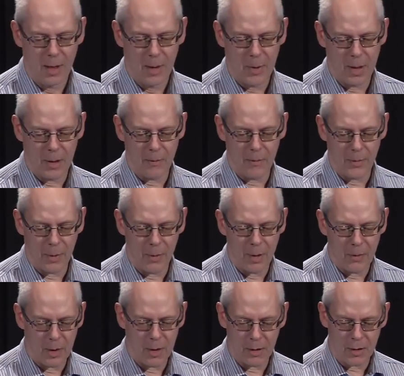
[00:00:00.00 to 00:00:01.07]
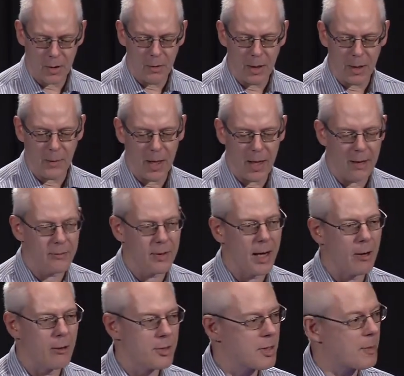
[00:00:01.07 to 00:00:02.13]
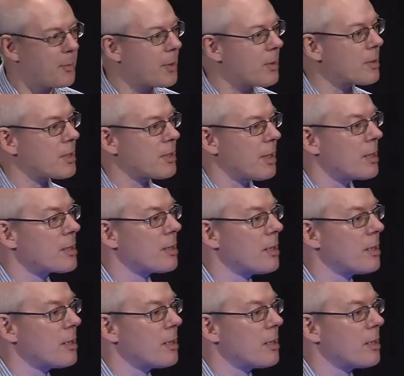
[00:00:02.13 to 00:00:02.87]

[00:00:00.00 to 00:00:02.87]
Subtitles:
But the tooling we have now supports this,